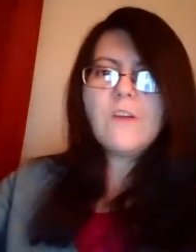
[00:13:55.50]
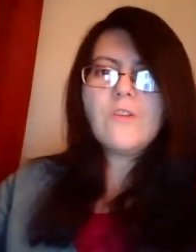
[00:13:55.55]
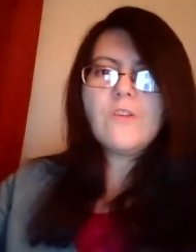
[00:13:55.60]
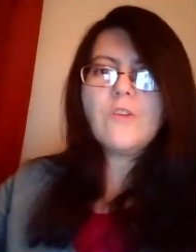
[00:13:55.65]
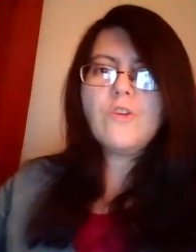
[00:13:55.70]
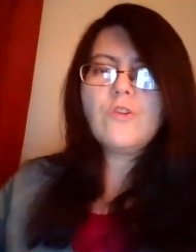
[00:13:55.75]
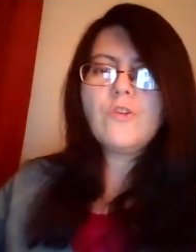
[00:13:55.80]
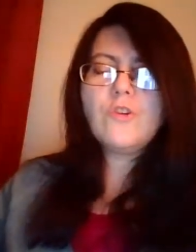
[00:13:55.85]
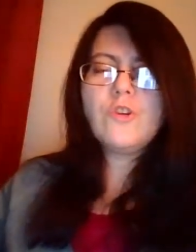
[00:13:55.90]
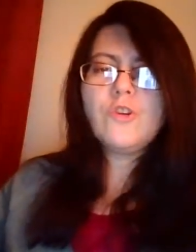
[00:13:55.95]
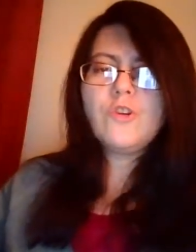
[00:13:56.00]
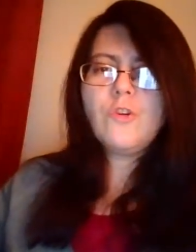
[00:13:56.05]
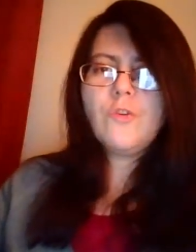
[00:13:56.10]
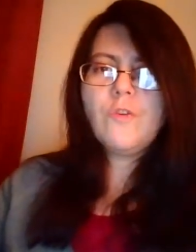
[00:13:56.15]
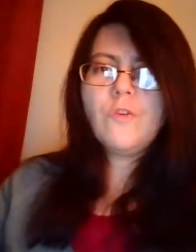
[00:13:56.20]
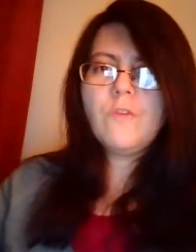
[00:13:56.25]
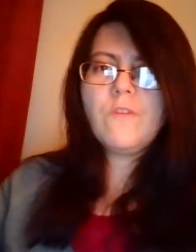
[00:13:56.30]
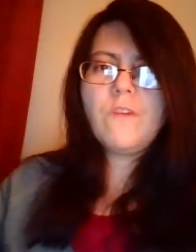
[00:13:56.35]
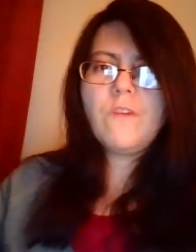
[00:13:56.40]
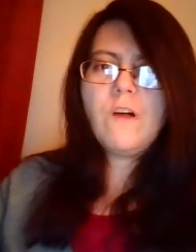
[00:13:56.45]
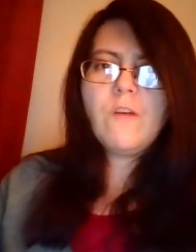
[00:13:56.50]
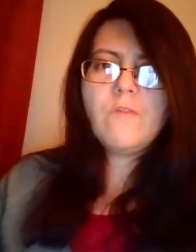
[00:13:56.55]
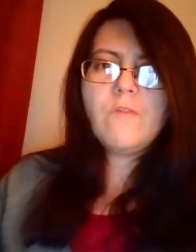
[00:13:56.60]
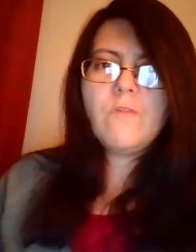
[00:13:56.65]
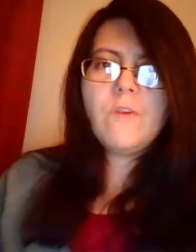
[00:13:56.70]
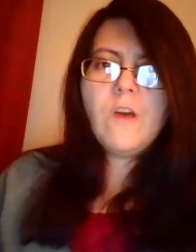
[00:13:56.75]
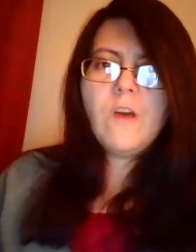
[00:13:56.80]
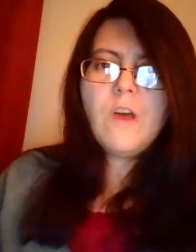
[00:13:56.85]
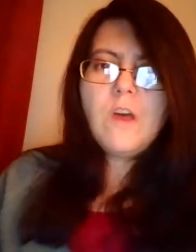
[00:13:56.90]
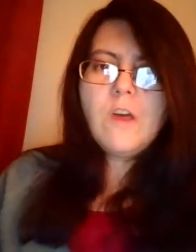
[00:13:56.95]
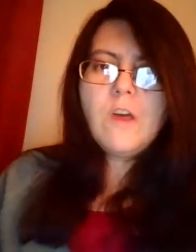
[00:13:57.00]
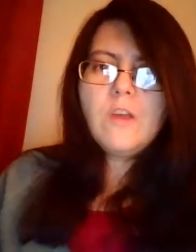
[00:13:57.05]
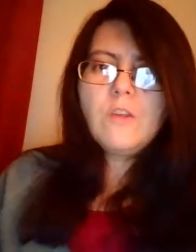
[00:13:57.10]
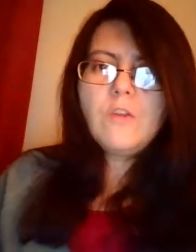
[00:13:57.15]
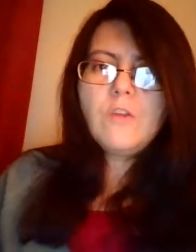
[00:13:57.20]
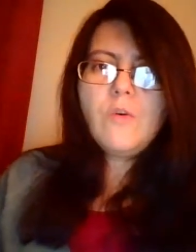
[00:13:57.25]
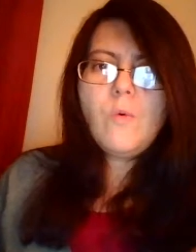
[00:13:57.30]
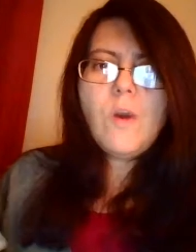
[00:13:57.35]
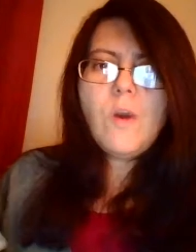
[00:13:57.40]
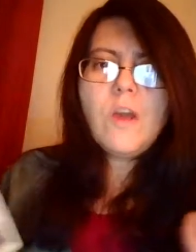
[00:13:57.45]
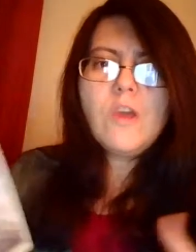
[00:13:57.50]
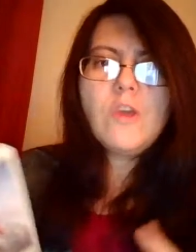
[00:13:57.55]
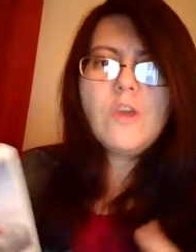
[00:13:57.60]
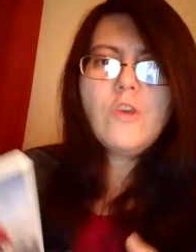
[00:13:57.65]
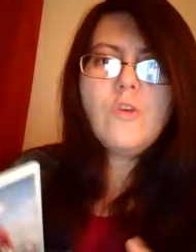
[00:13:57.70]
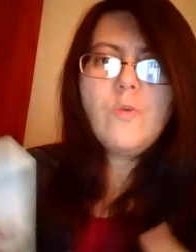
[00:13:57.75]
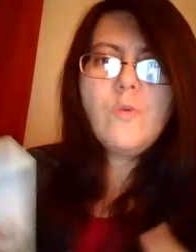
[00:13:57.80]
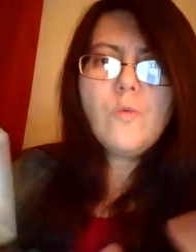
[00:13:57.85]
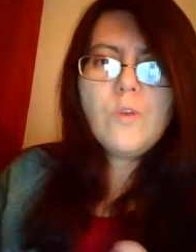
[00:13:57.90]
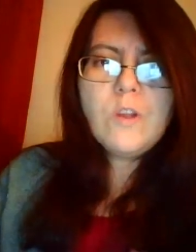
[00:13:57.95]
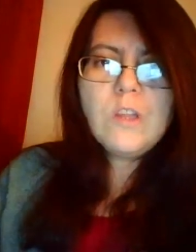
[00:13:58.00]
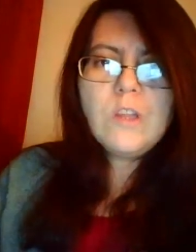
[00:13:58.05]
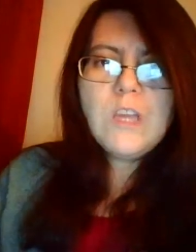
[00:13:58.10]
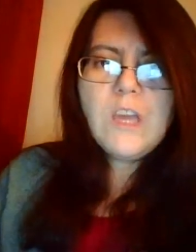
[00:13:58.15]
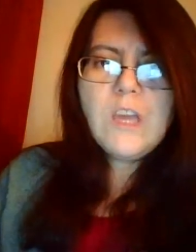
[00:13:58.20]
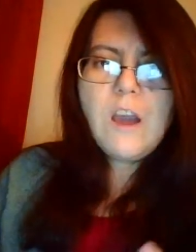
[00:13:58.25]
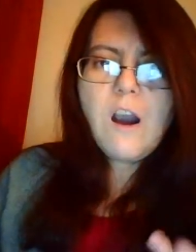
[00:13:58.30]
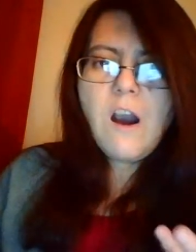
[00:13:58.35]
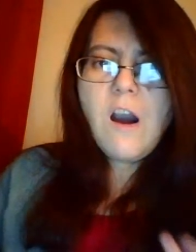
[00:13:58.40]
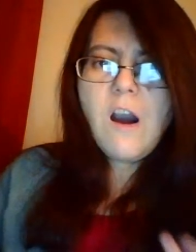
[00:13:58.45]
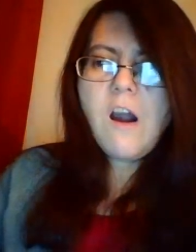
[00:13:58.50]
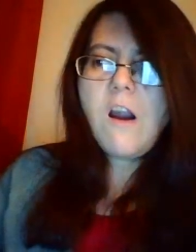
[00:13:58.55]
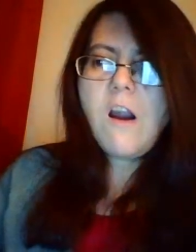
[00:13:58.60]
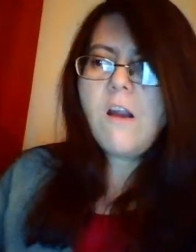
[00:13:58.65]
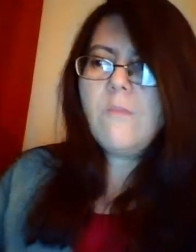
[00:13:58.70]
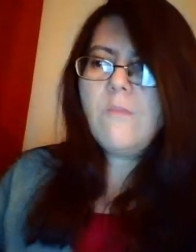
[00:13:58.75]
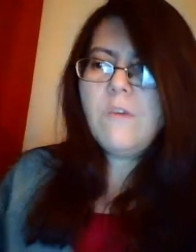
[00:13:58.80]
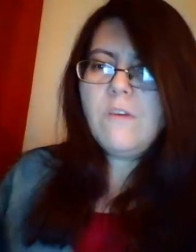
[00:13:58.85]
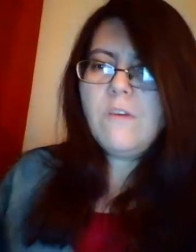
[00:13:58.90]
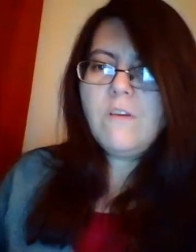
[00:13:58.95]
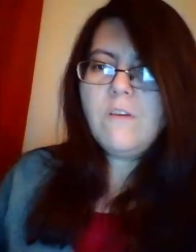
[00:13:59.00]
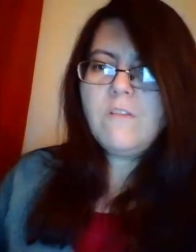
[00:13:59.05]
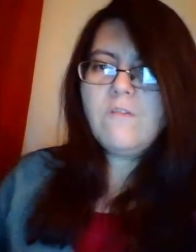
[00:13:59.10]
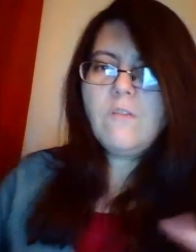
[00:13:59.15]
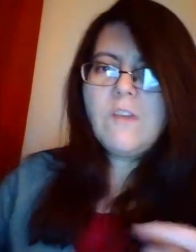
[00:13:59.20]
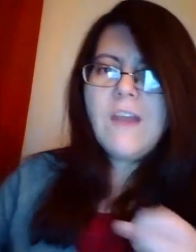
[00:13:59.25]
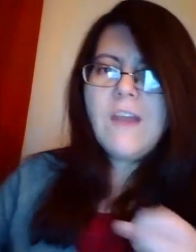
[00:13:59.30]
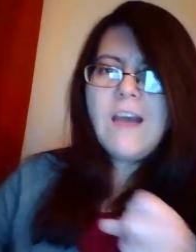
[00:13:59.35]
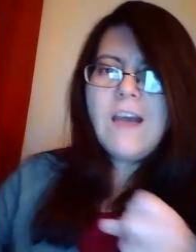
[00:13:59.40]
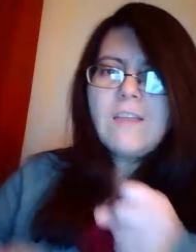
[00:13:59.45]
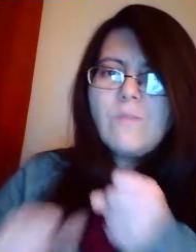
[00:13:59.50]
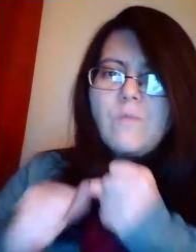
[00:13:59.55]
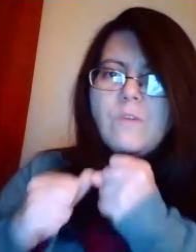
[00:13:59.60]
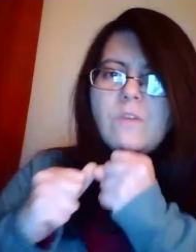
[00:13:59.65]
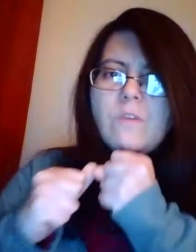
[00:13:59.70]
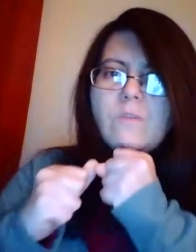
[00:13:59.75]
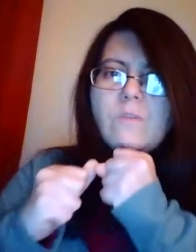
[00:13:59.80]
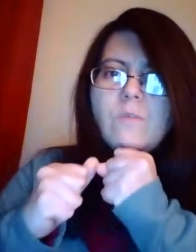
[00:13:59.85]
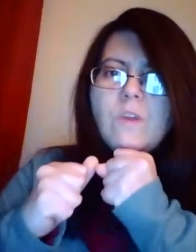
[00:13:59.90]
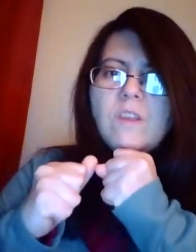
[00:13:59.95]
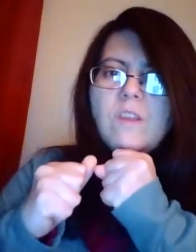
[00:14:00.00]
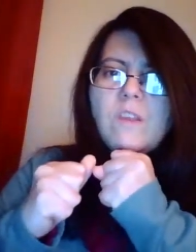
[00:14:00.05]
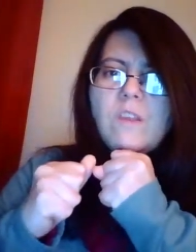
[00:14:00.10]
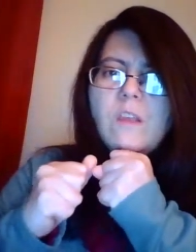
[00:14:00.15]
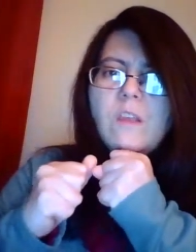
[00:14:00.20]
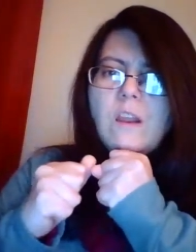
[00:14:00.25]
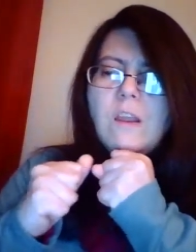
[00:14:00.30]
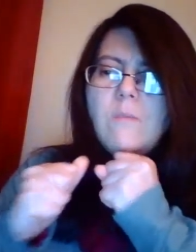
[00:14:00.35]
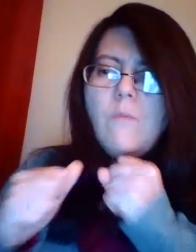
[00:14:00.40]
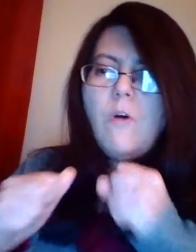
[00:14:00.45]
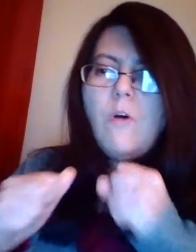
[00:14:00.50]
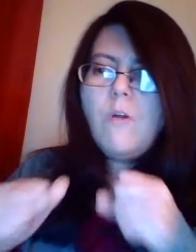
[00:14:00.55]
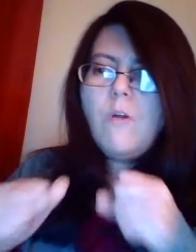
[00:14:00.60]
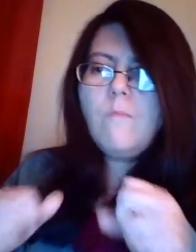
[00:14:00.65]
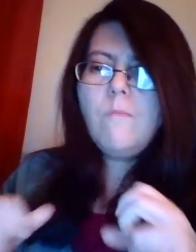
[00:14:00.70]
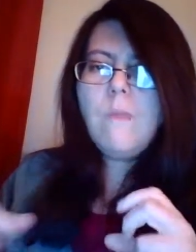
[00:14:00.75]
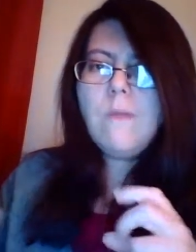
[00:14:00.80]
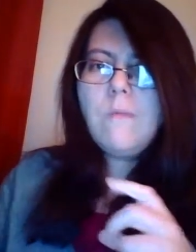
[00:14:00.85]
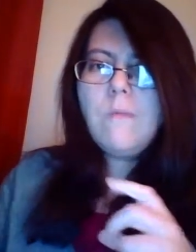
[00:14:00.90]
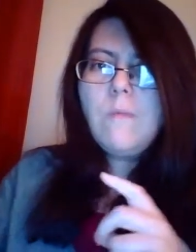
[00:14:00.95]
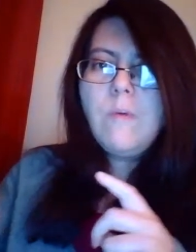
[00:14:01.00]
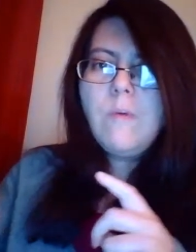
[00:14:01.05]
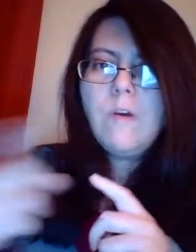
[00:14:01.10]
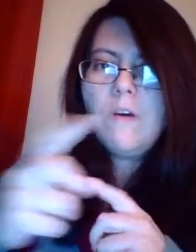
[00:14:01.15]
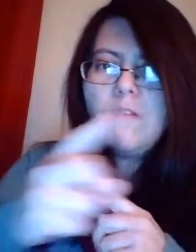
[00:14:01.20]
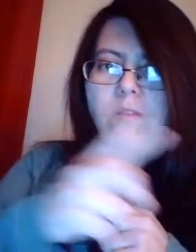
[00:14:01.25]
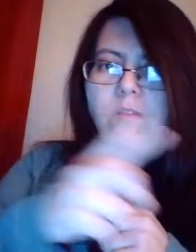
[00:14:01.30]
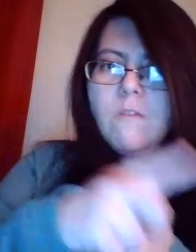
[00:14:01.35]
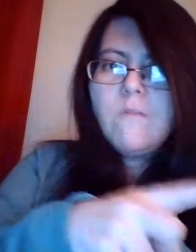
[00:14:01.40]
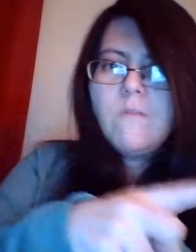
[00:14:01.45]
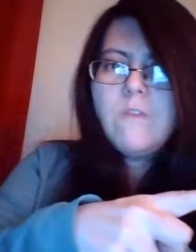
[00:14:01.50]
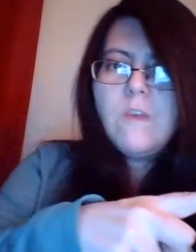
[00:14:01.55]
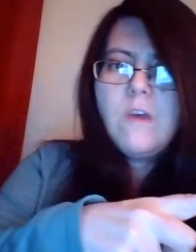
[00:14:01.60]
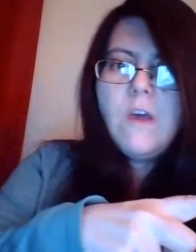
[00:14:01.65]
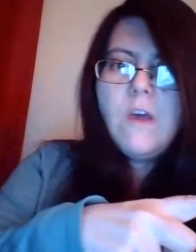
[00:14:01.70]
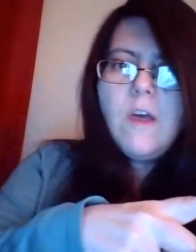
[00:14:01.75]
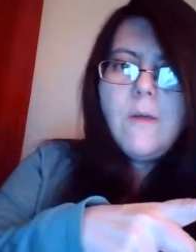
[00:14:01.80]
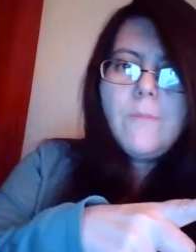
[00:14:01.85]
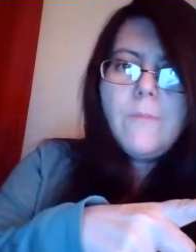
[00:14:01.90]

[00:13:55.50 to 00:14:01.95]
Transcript: out, and you show yourself the way you really are, because you're not restricted anymore, maybe because of the